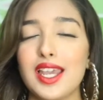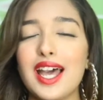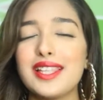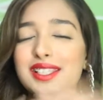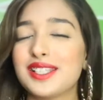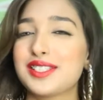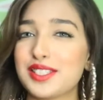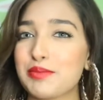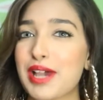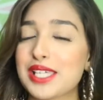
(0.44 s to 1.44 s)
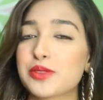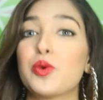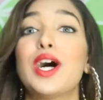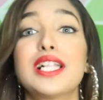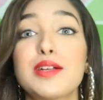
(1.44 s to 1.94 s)
Hello beauty guys,
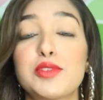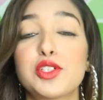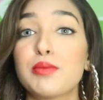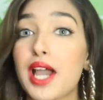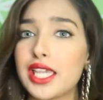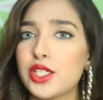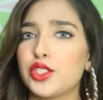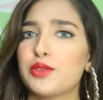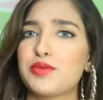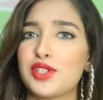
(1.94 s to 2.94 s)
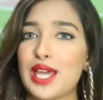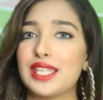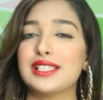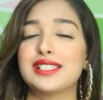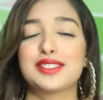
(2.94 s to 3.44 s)
welcome to my YouTube
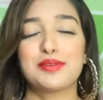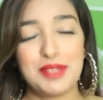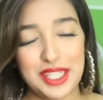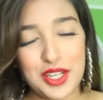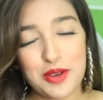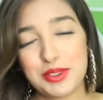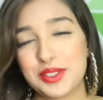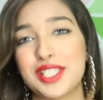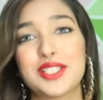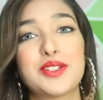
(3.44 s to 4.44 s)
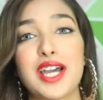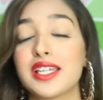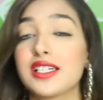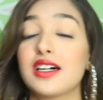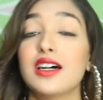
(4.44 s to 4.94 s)
channel. It's me, your beauty Dona
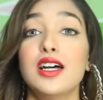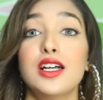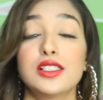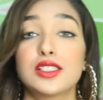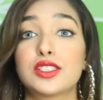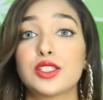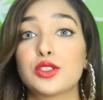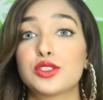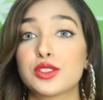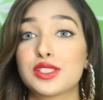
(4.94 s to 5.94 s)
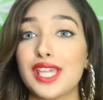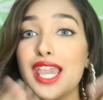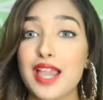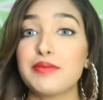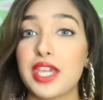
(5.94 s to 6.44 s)
here. So
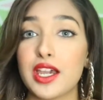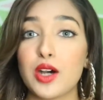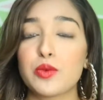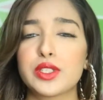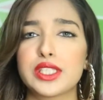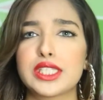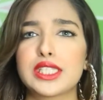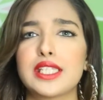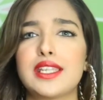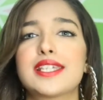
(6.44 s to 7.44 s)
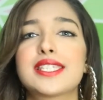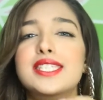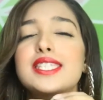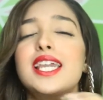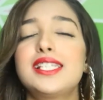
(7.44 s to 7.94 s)
today I'm here with an
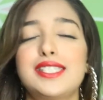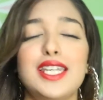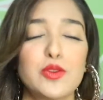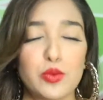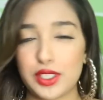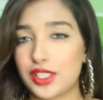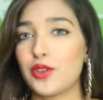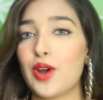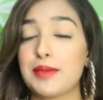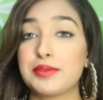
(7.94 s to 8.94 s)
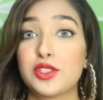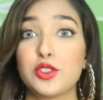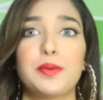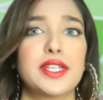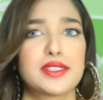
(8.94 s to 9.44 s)
exciting video. I'm
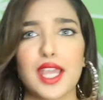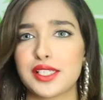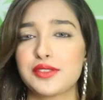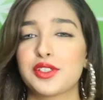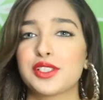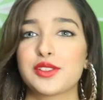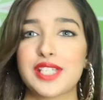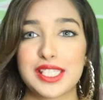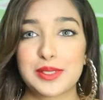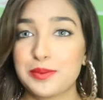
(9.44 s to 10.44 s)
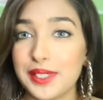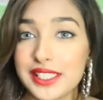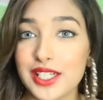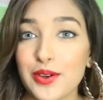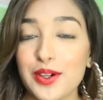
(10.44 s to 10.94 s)
super excited for today's
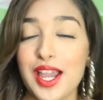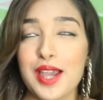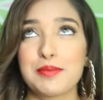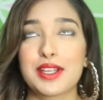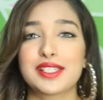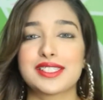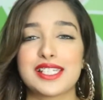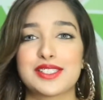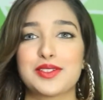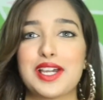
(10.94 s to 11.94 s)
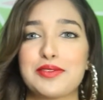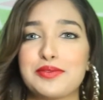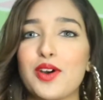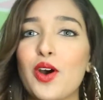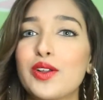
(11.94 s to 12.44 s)
video because as you have
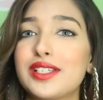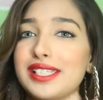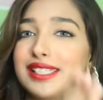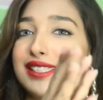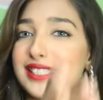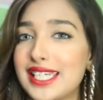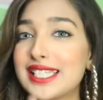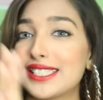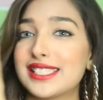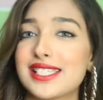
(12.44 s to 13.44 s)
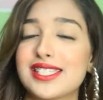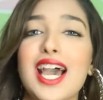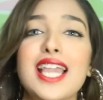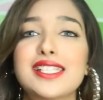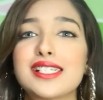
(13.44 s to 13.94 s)
already seen in the
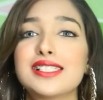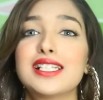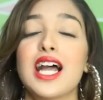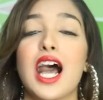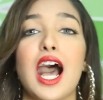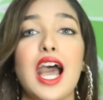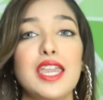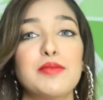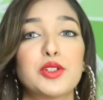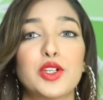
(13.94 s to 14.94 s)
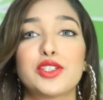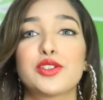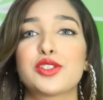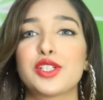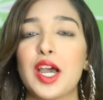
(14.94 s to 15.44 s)
title, I am going to
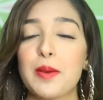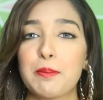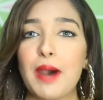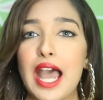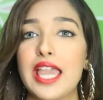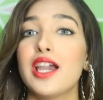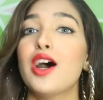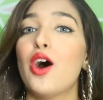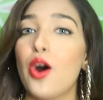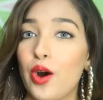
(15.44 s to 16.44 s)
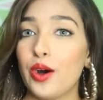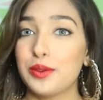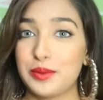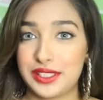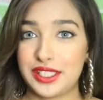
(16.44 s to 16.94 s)
share my
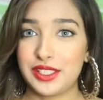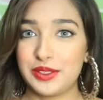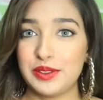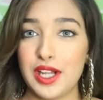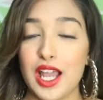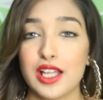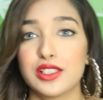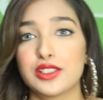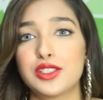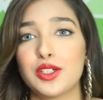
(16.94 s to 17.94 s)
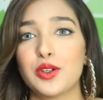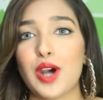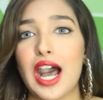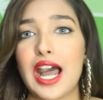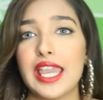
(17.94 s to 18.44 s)
haul with you. So
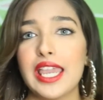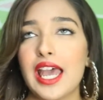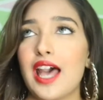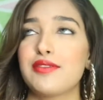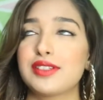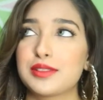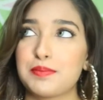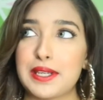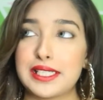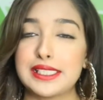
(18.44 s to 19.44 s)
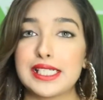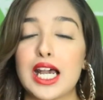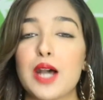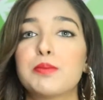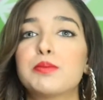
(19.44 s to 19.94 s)
I have spent
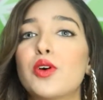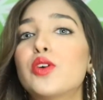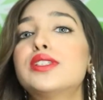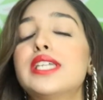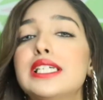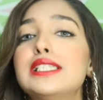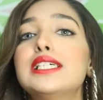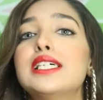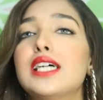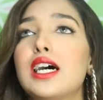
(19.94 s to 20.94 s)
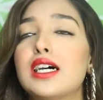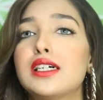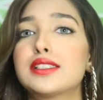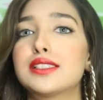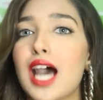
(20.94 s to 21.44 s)
more than
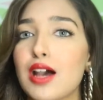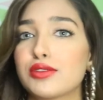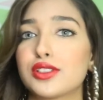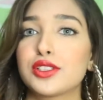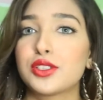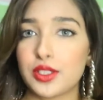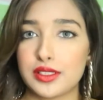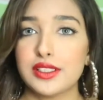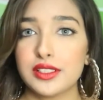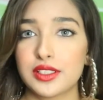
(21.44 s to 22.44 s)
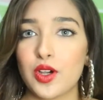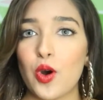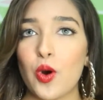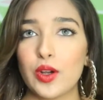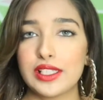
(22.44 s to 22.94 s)
$1,000
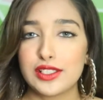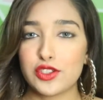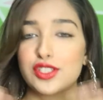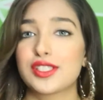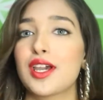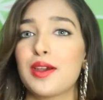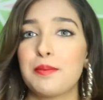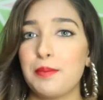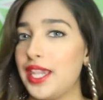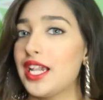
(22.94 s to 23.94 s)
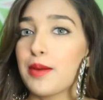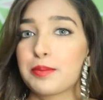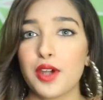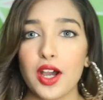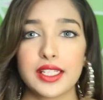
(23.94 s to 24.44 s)
on just
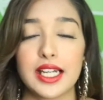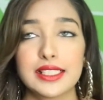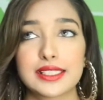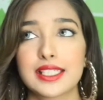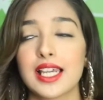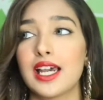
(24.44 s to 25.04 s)
makeup products.